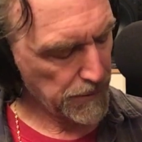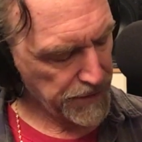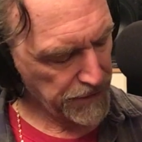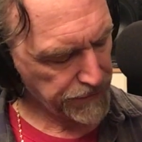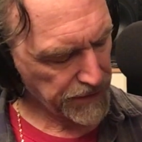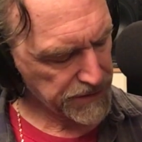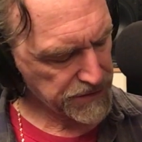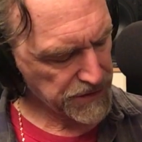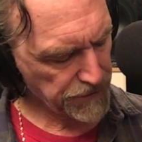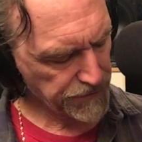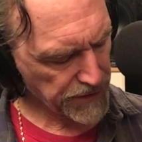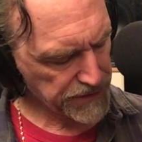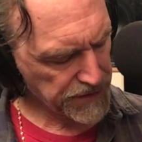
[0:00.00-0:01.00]
B flat, C
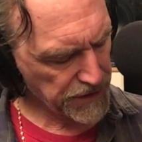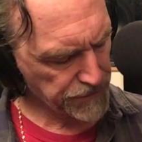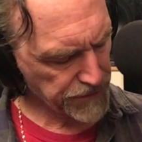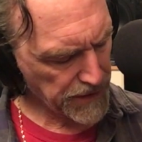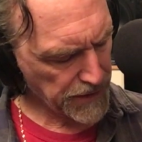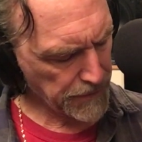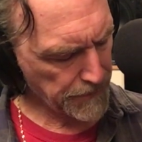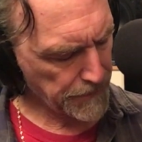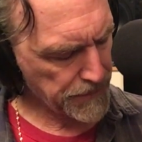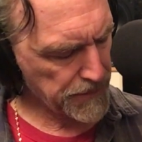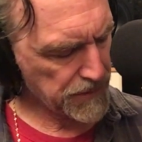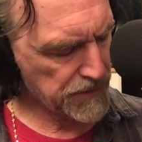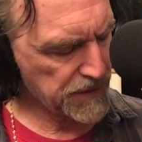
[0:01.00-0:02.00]
flat, D flat,
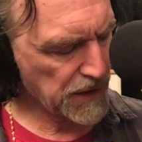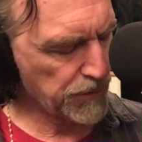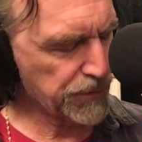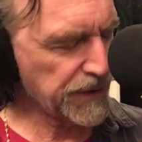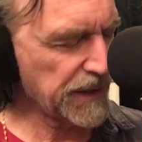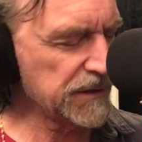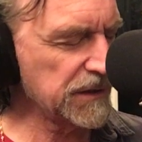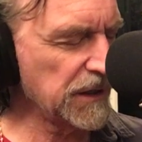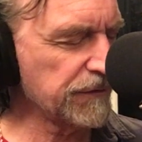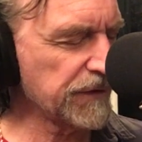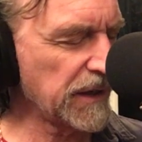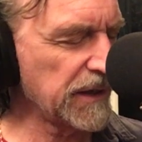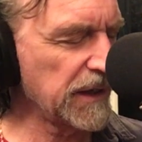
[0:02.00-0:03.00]
doubling D
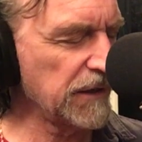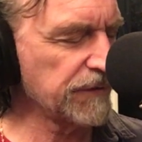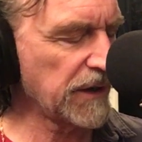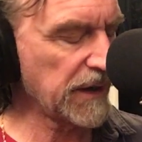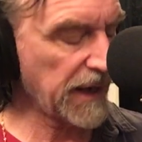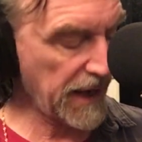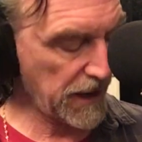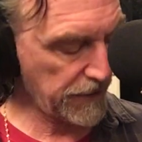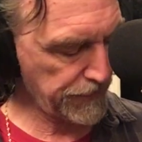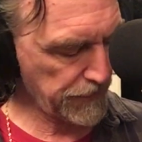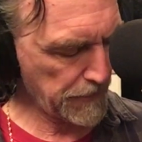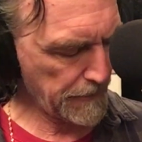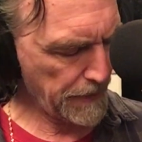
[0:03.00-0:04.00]
flat, E flat, F,
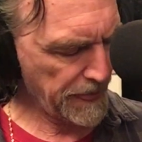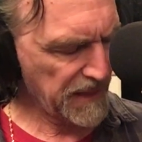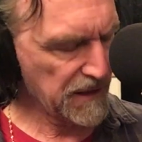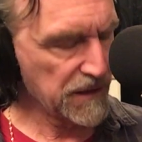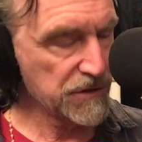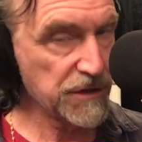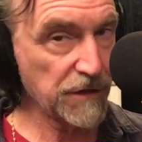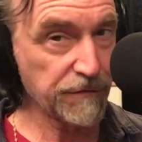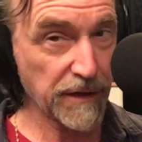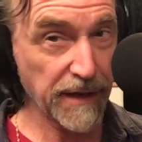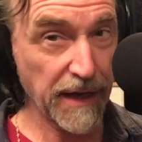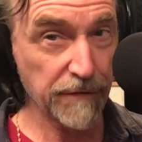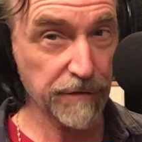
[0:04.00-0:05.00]
G
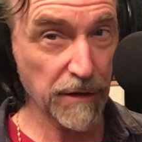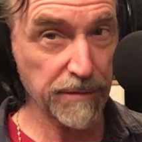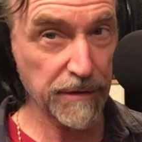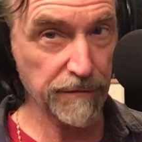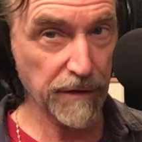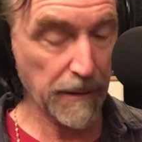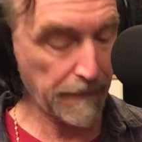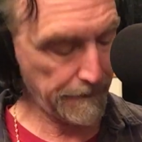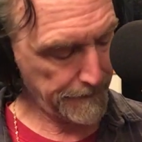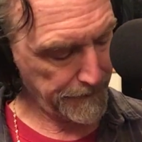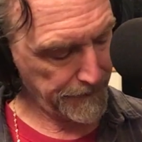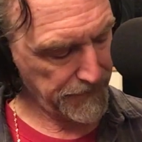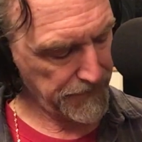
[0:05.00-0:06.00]
flat, A flat, B flat.
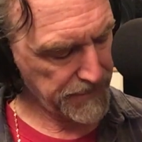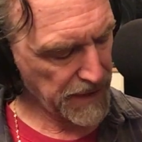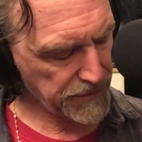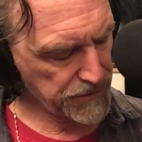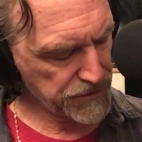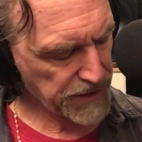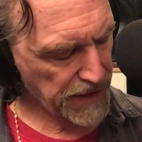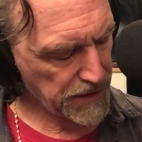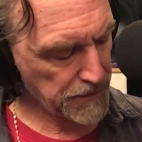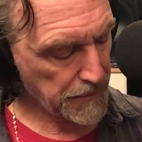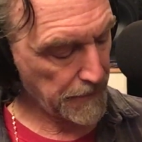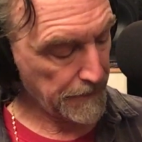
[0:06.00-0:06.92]
Down the scale.